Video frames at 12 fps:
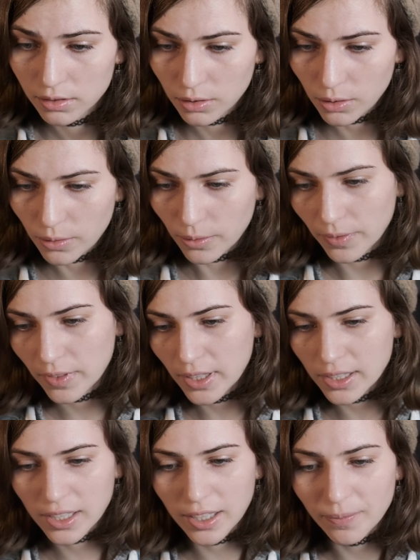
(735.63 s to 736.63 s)
Oh,
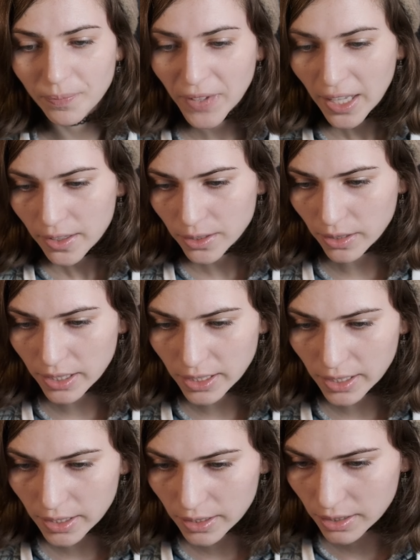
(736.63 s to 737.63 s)
that's good. So this
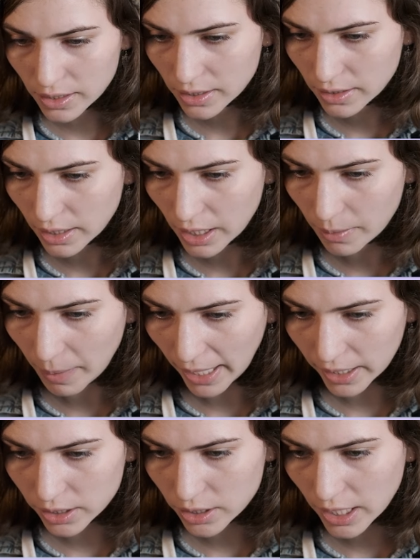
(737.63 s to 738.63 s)
is the
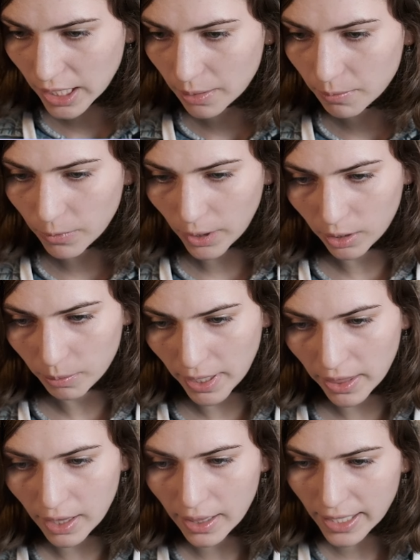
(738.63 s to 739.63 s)
package name followed by
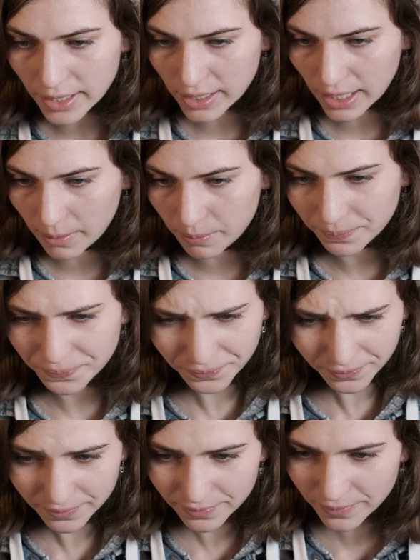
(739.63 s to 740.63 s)
the class name.
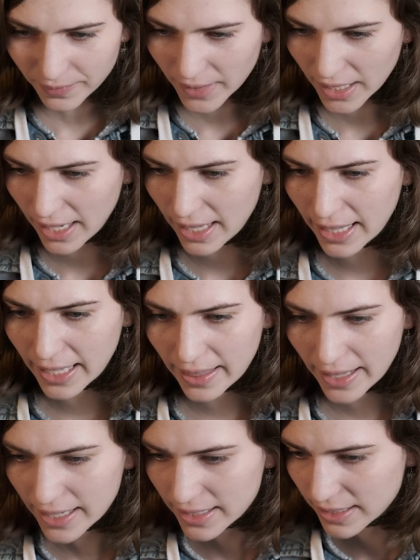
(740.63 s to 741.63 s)
I like
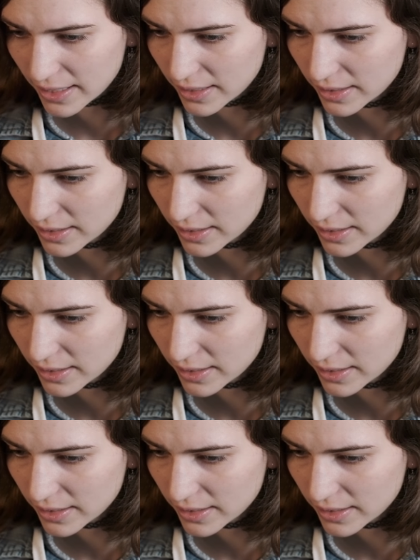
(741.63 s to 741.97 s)
that.